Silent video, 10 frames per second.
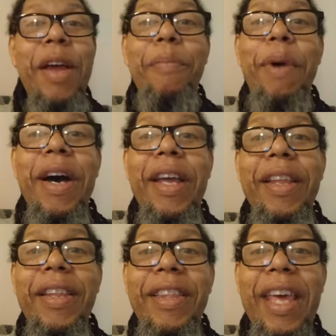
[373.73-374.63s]

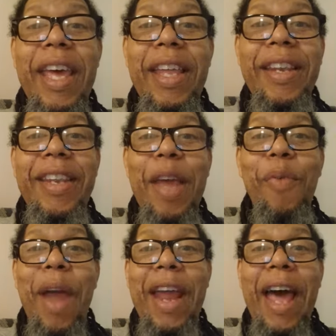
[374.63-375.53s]
But then they
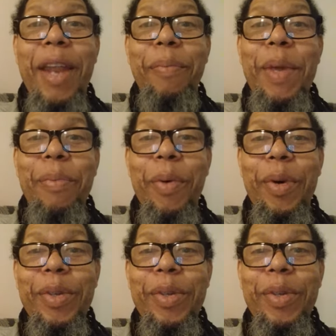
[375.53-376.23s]
ran out of people.